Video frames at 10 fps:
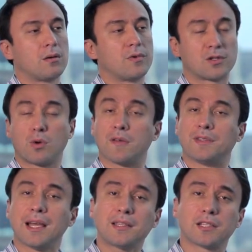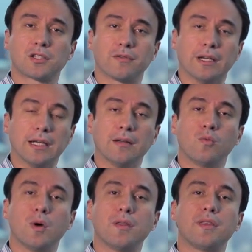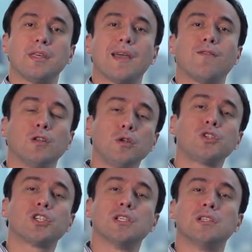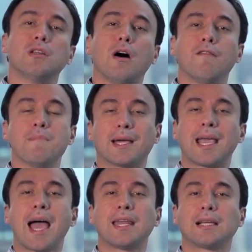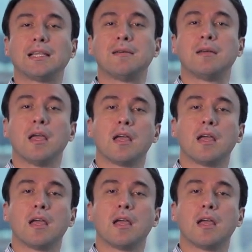restorative dentistry with the evolution of mechanically